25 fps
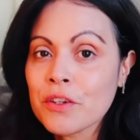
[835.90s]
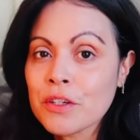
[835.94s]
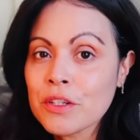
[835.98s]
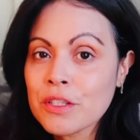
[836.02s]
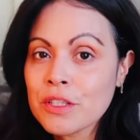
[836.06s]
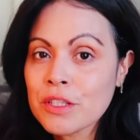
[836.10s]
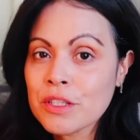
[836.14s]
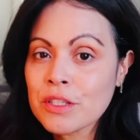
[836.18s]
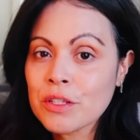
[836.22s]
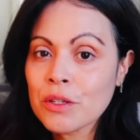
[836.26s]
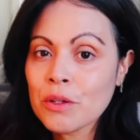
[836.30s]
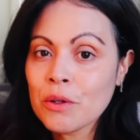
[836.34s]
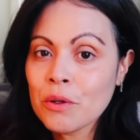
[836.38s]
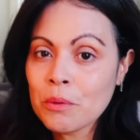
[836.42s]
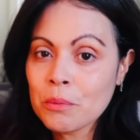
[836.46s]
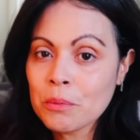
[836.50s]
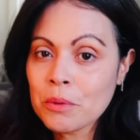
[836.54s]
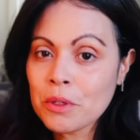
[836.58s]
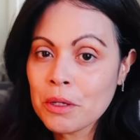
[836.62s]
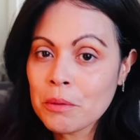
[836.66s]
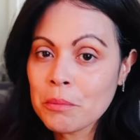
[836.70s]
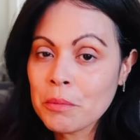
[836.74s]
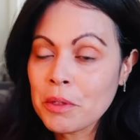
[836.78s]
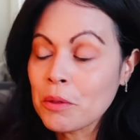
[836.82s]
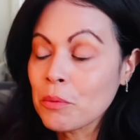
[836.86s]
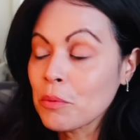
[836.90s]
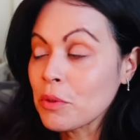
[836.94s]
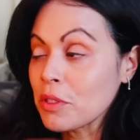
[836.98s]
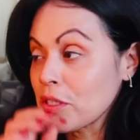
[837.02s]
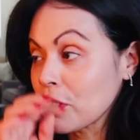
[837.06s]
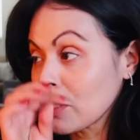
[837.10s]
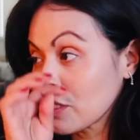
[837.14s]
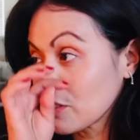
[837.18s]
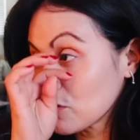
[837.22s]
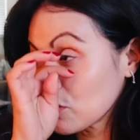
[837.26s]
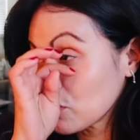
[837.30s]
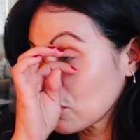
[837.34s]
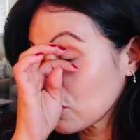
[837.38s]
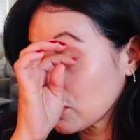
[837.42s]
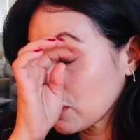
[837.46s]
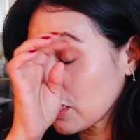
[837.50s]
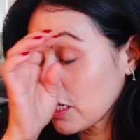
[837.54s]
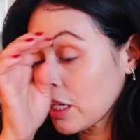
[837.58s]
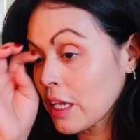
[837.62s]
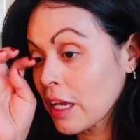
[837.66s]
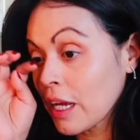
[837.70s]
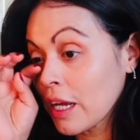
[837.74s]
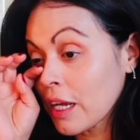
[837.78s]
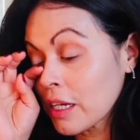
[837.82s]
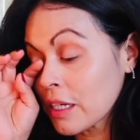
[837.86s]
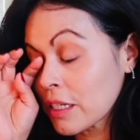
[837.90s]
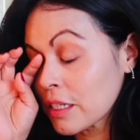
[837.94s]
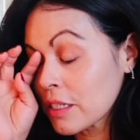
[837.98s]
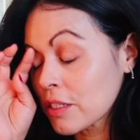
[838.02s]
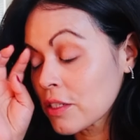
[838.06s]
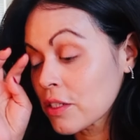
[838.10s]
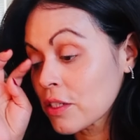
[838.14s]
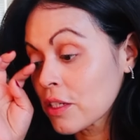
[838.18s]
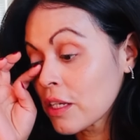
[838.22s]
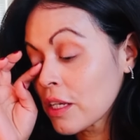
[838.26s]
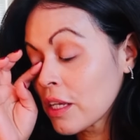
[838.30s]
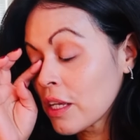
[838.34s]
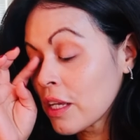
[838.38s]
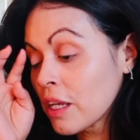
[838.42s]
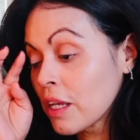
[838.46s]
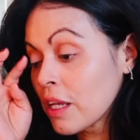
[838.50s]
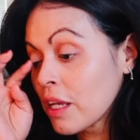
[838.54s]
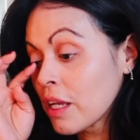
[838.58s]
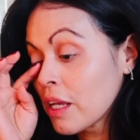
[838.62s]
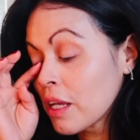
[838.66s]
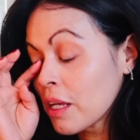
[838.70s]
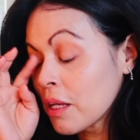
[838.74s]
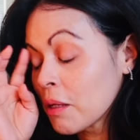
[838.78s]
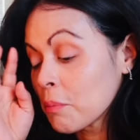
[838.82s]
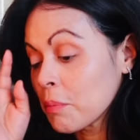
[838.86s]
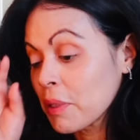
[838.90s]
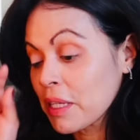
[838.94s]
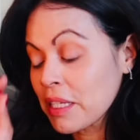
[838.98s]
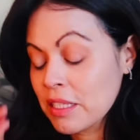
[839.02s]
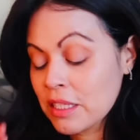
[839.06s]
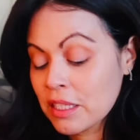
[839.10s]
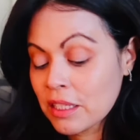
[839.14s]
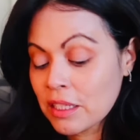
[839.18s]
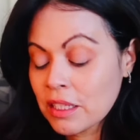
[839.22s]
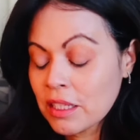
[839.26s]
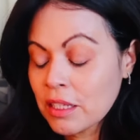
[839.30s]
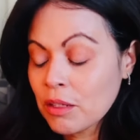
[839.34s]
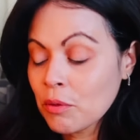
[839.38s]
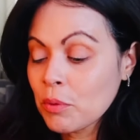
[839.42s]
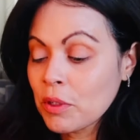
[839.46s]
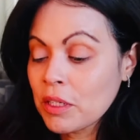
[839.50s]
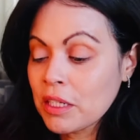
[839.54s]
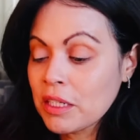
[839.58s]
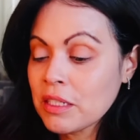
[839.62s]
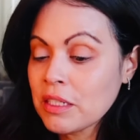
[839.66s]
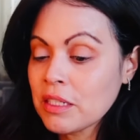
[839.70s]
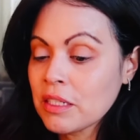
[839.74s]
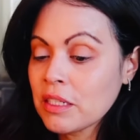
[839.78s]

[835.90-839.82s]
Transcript: first homecoming was yesterday, and basically what I